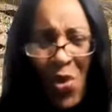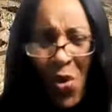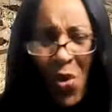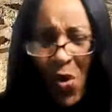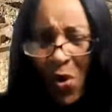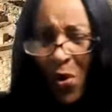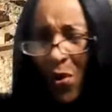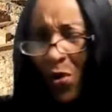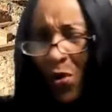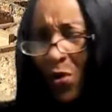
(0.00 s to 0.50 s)

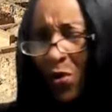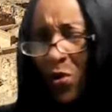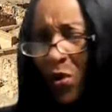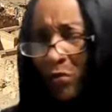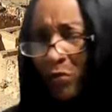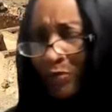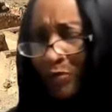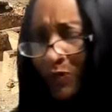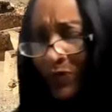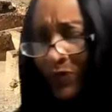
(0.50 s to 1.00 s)
war
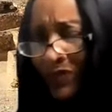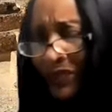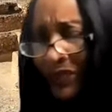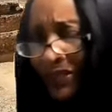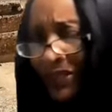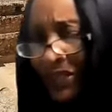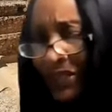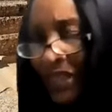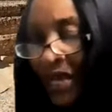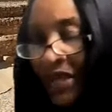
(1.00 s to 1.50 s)

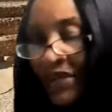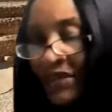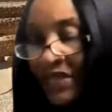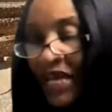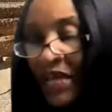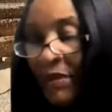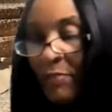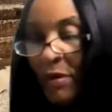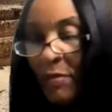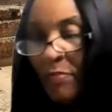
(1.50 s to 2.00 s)
whoops,
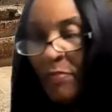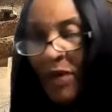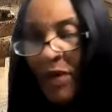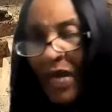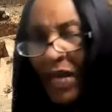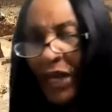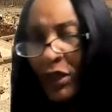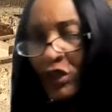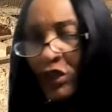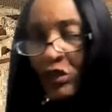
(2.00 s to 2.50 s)
they
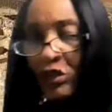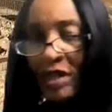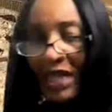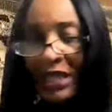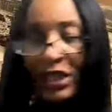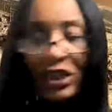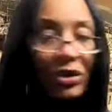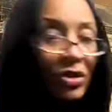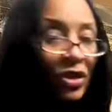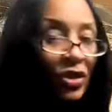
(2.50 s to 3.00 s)
prepared to
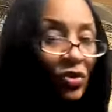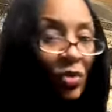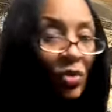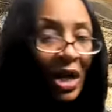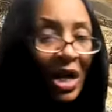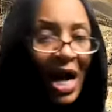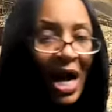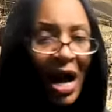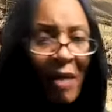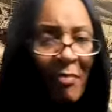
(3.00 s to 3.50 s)
enter into
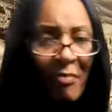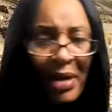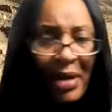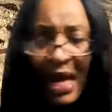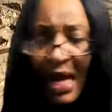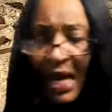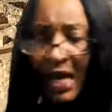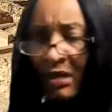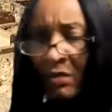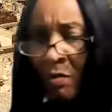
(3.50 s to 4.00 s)
a
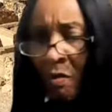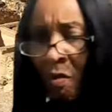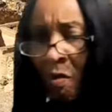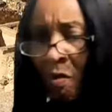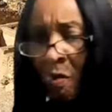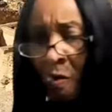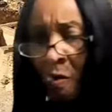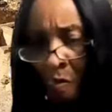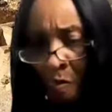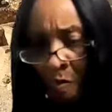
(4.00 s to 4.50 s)
combat
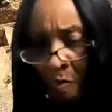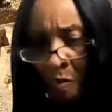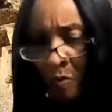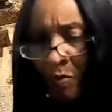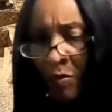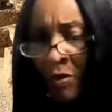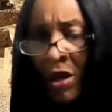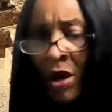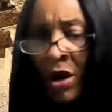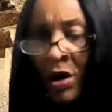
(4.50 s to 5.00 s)

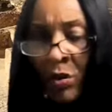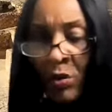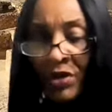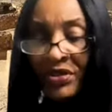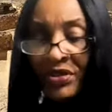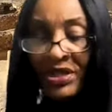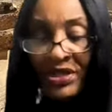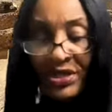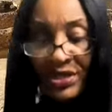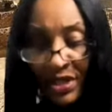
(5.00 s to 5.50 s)

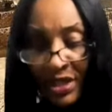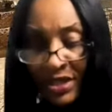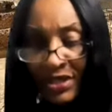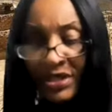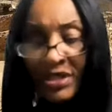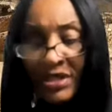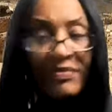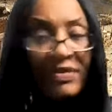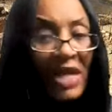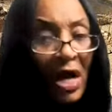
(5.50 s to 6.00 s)
with the
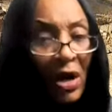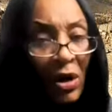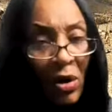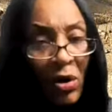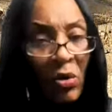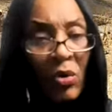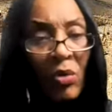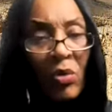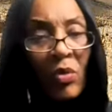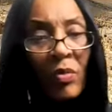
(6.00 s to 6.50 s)
sons of
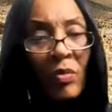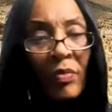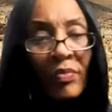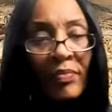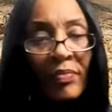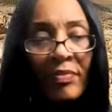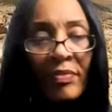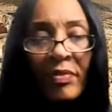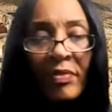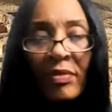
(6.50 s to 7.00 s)
Jacob.
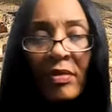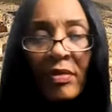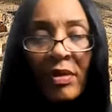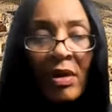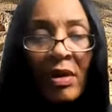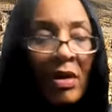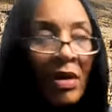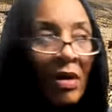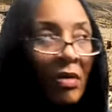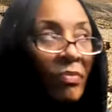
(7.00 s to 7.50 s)

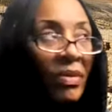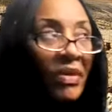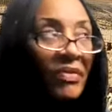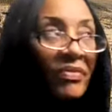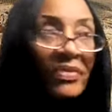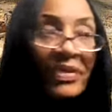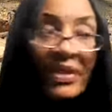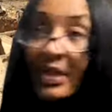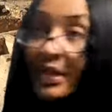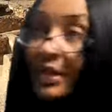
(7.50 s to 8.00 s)

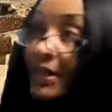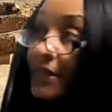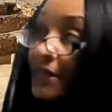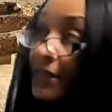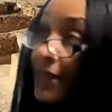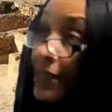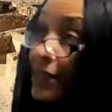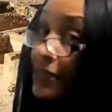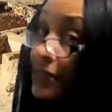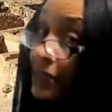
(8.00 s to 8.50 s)
But then
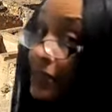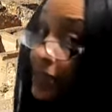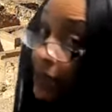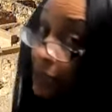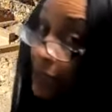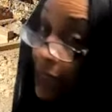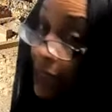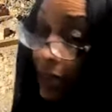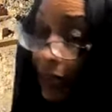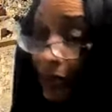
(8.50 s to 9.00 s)
that
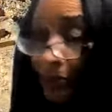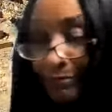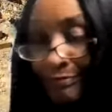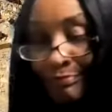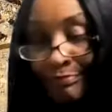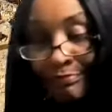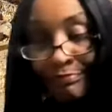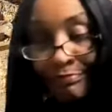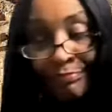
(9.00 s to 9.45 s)
Simeon